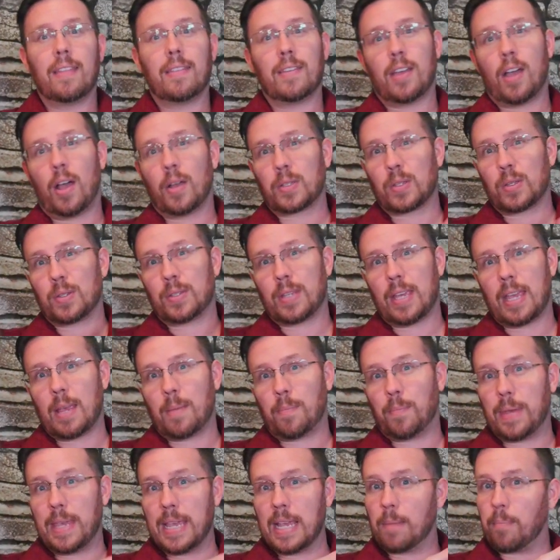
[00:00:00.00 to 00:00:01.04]
They also
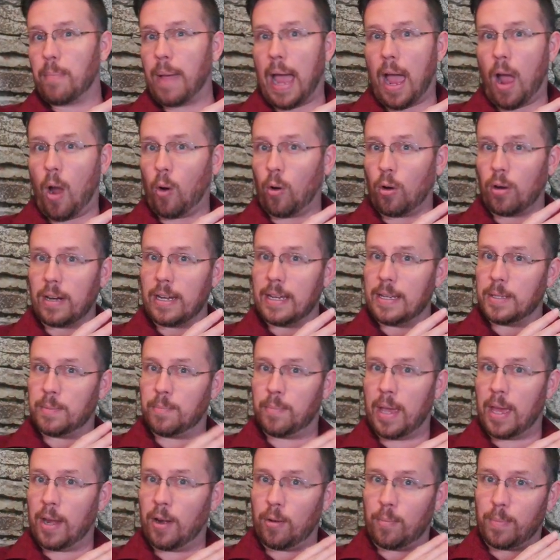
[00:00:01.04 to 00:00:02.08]
say peak power is
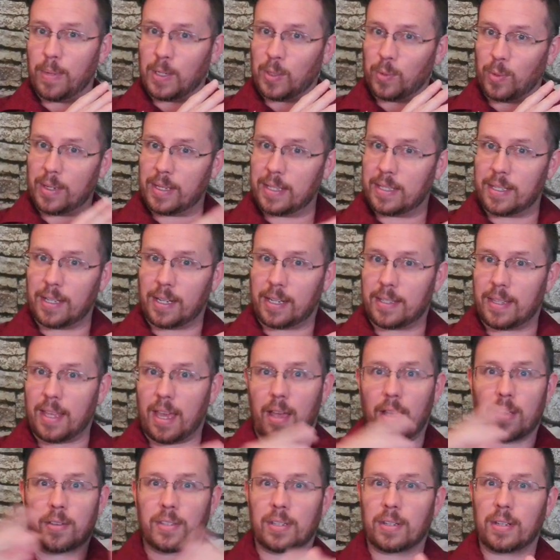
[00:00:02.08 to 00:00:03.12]
better between
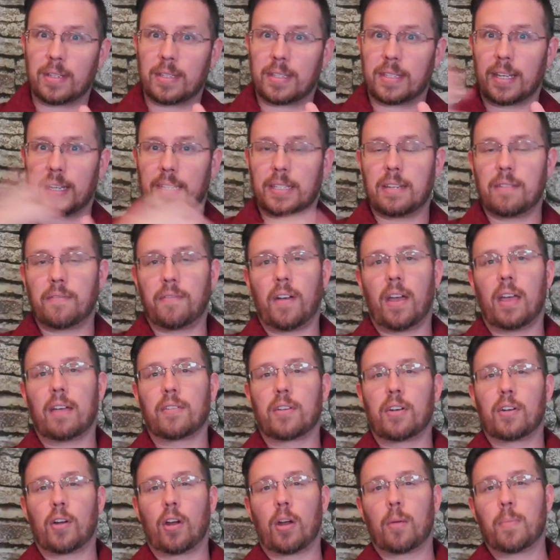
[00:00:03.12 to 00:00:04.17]
6,000 and
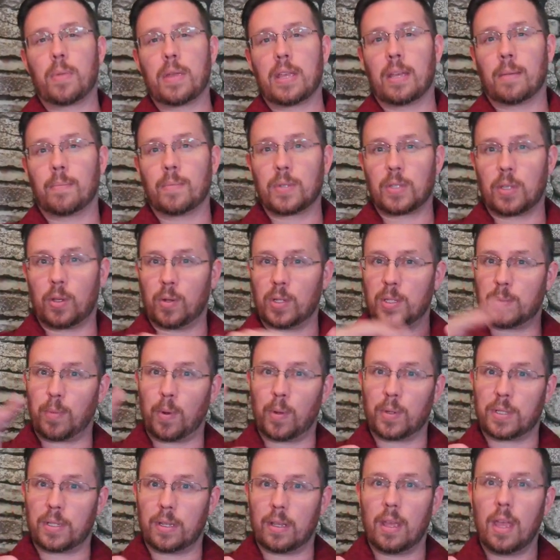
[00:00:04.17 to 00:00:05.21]
6,500 RPM, so it's
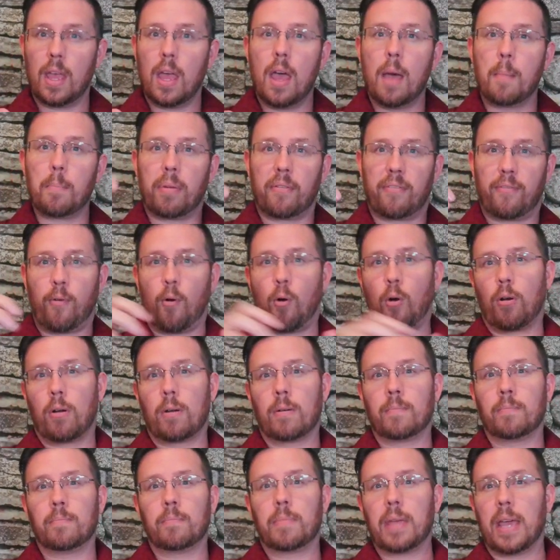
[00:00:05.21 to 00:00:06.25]
supposed to
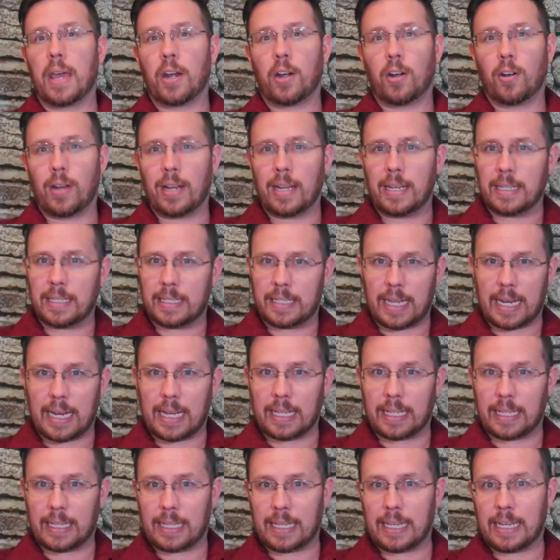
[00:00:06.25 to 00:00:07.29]
perform better in
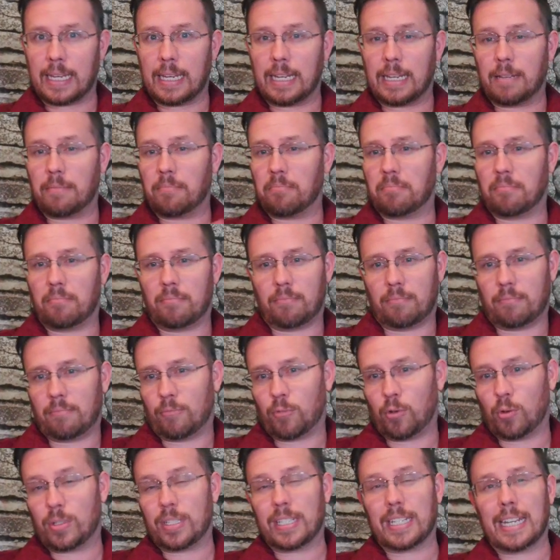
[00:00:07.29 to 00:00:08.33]
daily
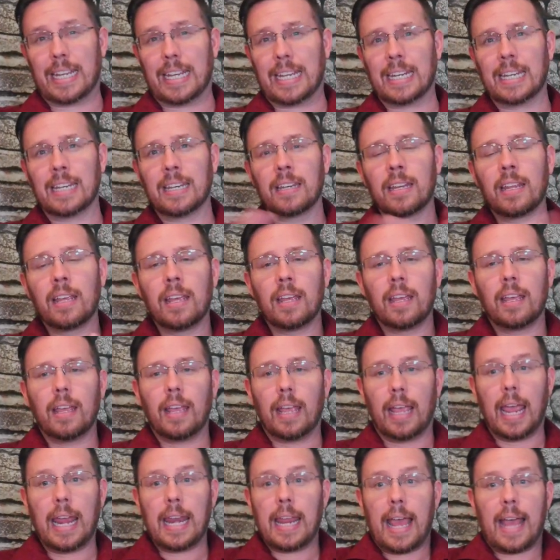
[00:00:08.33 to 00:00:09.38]
routine.
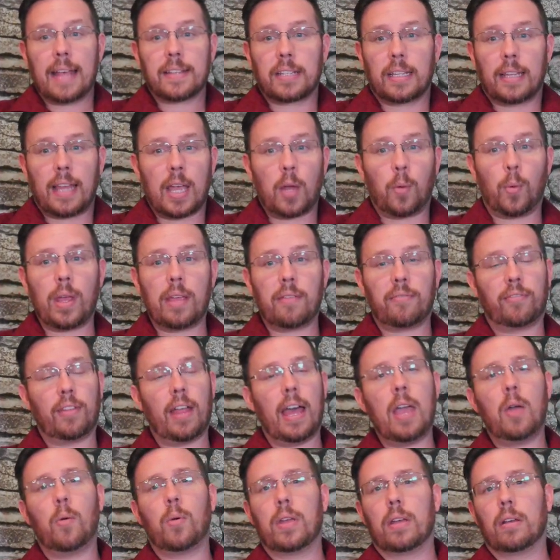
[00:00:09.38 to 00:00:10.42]
And it has a lightweight
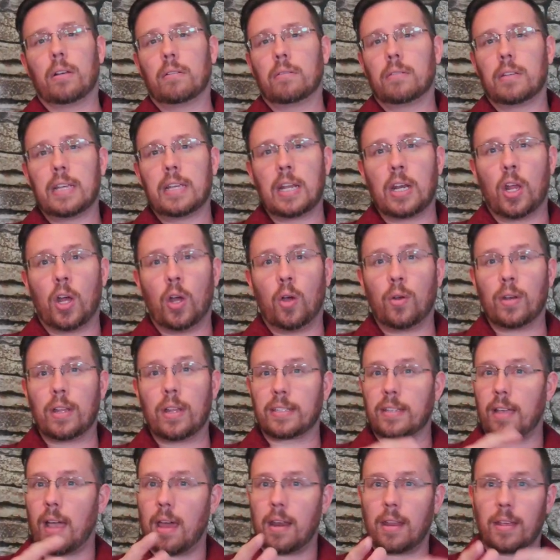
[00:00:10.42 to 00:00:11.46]
flywheel, and
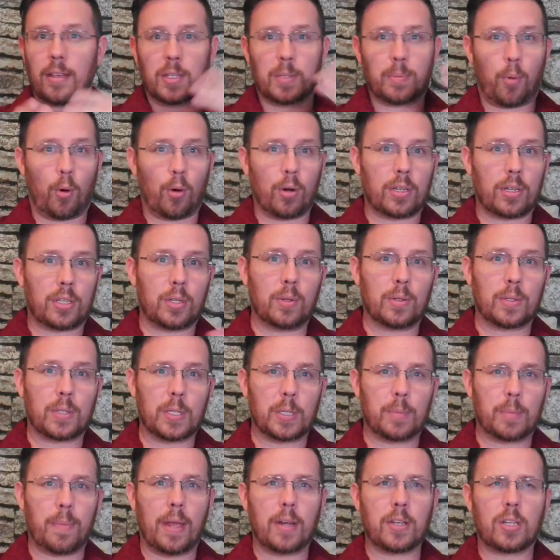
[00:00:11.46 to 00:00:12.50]
it's got a sport tune
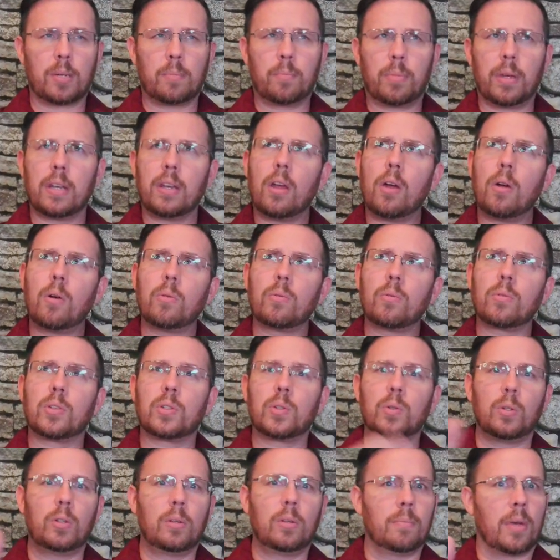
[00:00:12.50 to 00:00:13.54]
suspension, but no
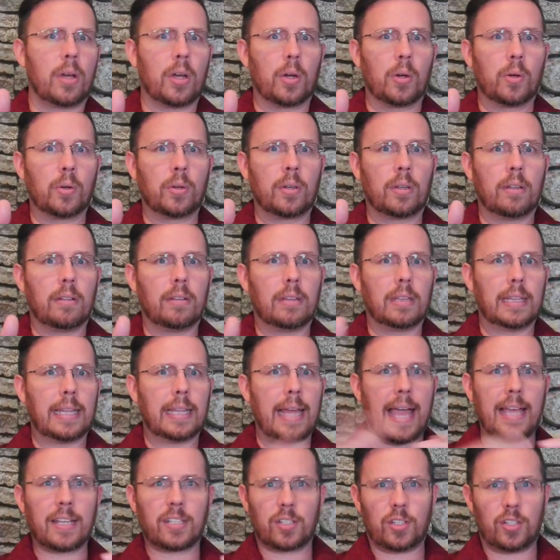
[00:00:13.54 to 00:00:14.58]
dual mode.
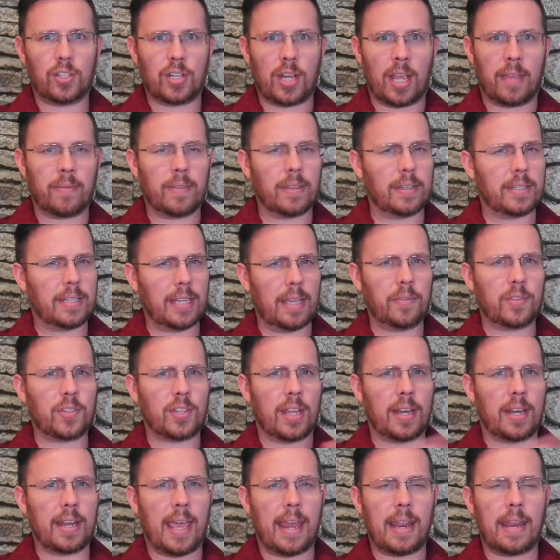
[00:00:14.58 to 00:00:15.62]
Last gen, the 10th
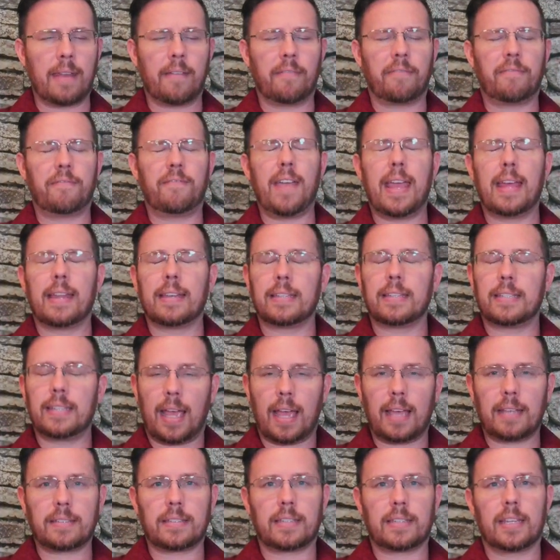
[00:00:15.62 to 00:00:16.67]
gen, had a
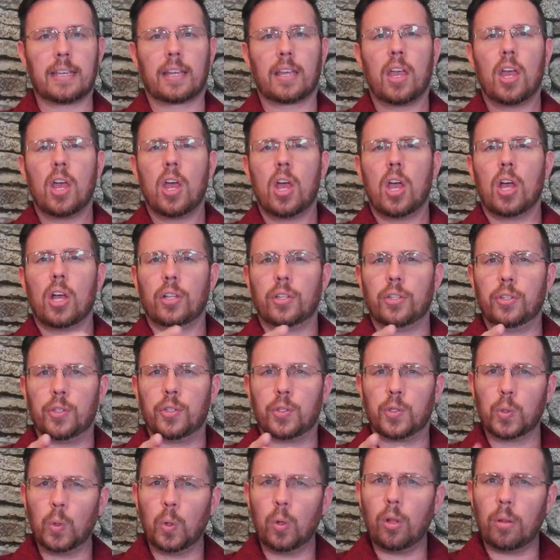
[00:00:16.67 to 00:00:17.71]
fantastic
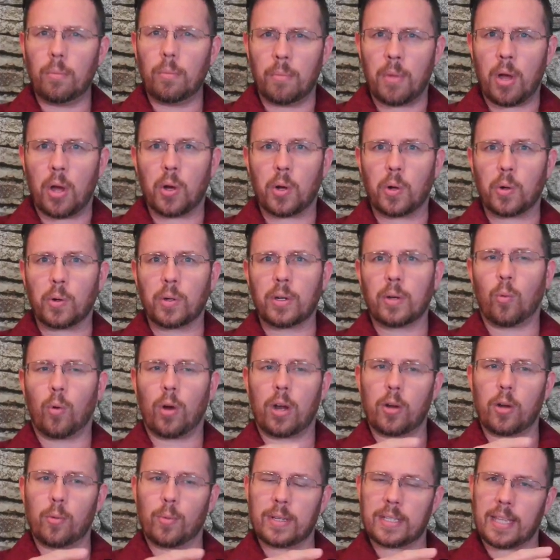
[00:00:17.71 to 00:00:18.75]
dual mode
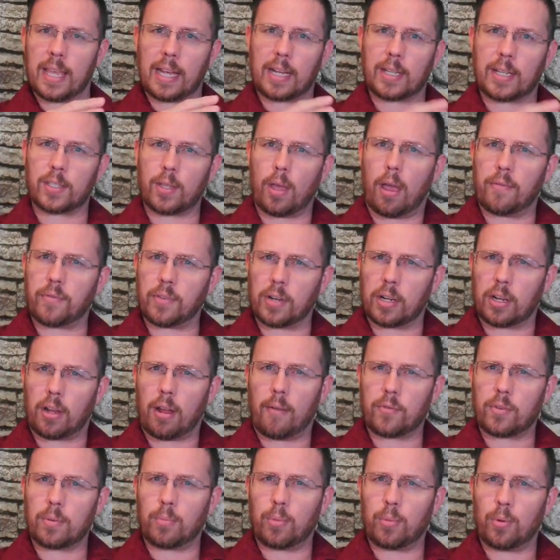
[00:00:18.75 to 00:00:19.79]
where it was like soft and
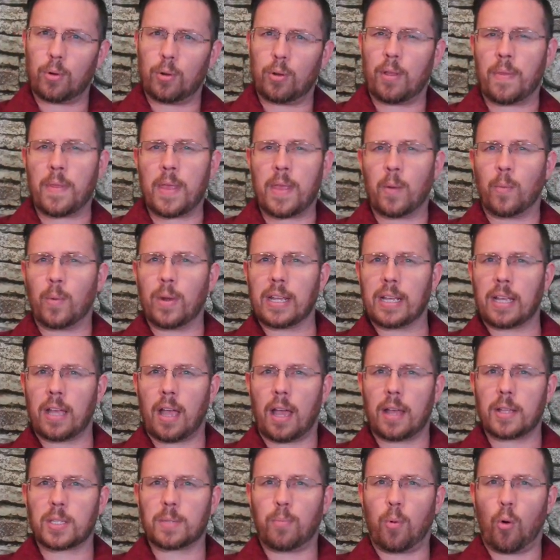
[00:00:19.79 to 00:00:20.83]
comfortable, and then when it
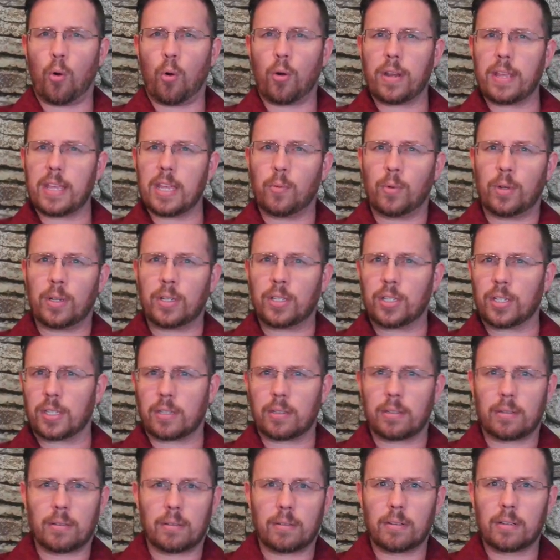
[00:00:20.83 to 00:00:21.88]
got sporty, it would
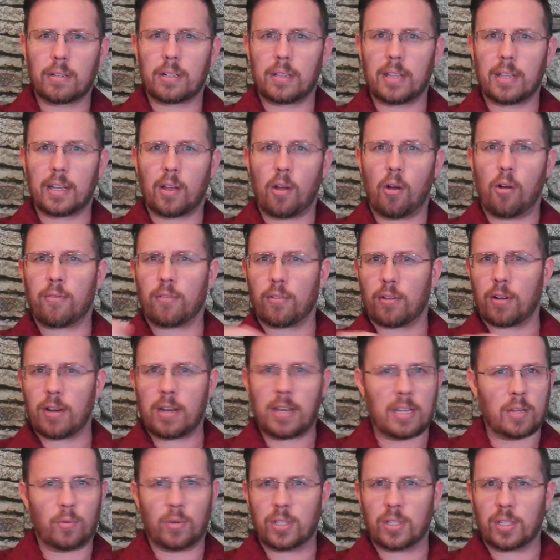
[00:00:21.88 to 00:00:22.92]
just click over
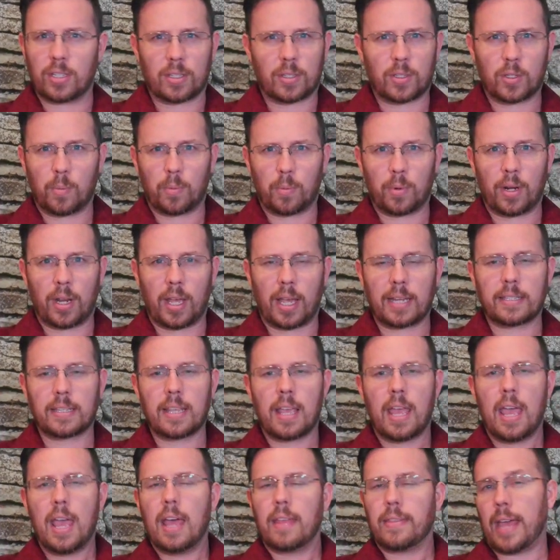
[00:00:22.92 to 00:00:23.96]
and it was just super nice.
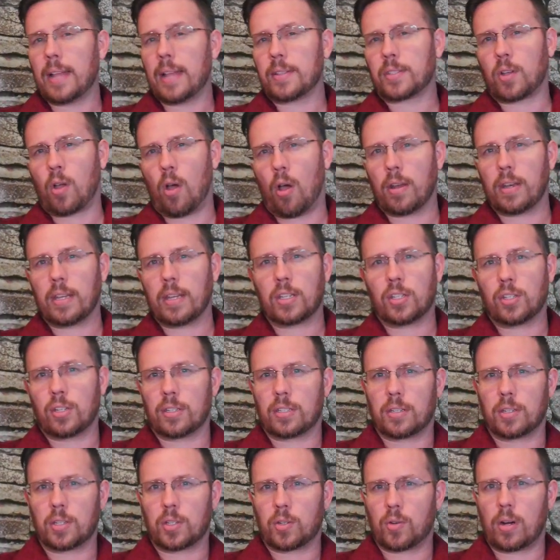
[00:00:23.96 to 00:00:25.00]
That's gone. It's
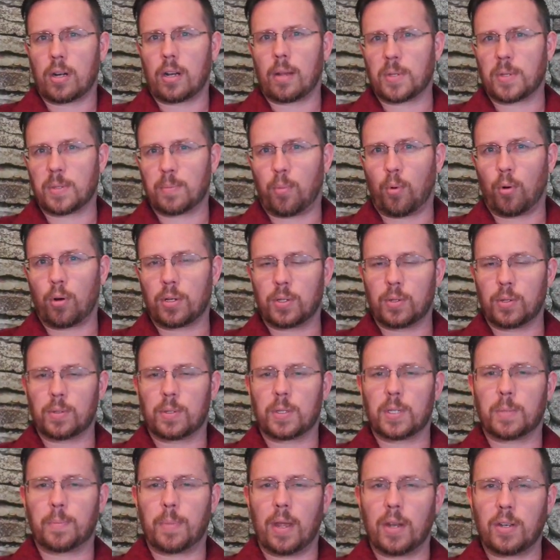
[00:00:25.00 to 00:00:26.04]
just a straight up sport tune
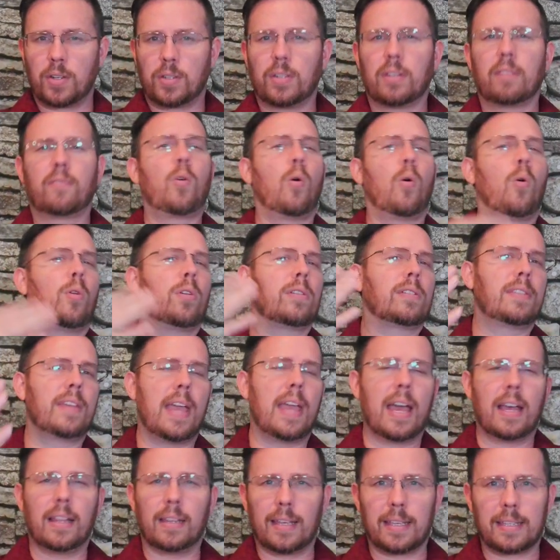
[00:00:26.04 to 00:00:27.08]
suspension. Of course, the
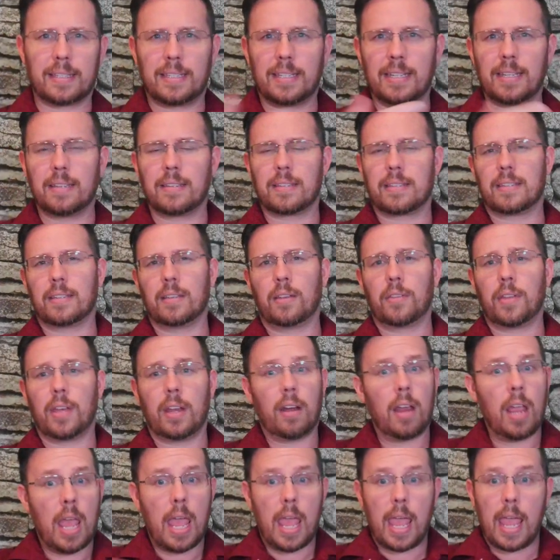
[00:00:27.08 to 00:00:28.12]
LSD is still
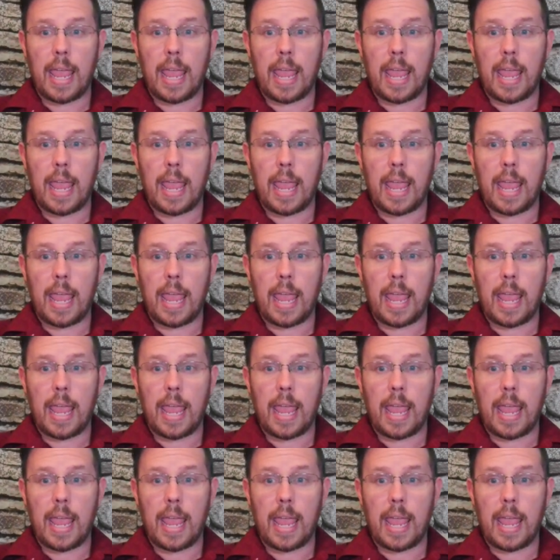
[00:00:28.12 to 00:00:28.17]
there.